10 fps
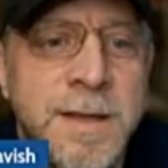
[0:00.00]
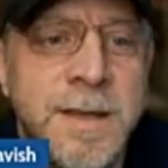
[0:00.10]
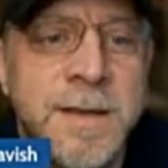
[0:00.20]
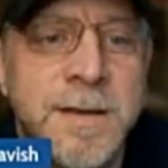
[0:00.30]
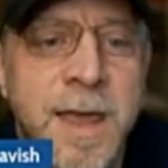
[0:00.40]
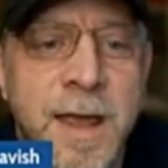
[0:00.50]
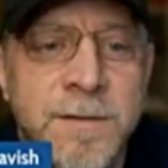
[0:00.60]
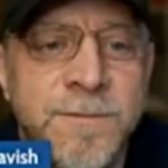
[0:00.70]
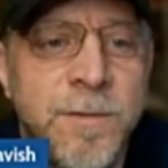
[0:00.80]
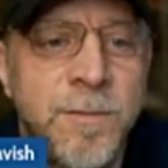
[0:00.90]
indicator
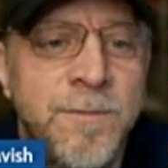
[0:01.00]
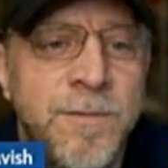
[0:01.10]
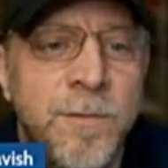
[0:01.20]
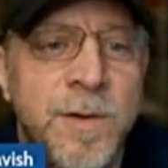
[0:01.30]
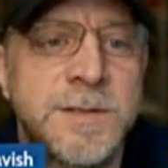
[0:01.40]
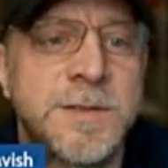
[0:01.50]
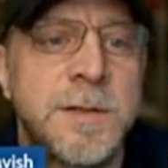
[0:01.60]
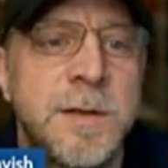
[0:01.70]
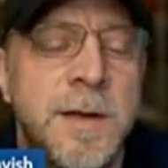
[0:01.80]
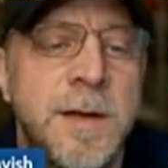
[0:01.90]
for risk
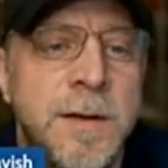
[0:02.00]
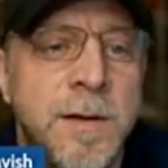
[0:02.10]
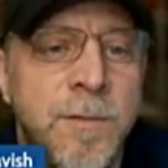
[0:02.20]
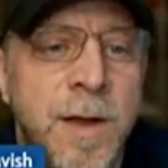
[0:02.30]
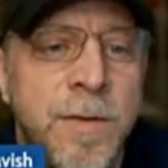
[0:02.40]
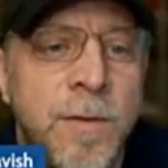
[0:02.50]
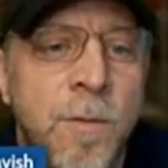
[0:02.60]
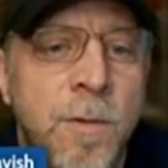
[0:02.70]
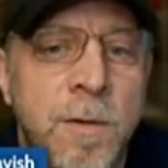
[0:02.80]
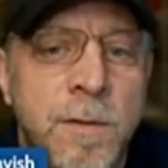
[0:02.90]
around the
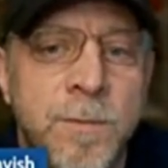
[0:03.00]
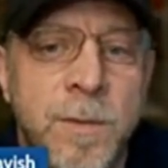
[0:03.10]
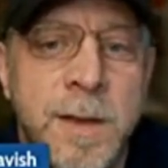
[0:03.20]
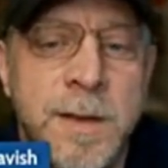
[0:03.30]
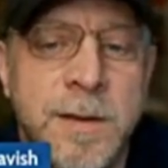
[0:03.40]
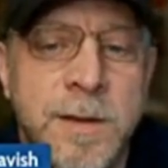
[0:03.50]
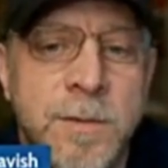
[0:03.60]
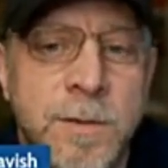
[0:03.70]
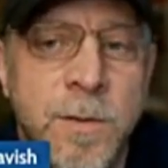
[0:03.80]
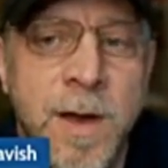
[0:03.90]
world. When you have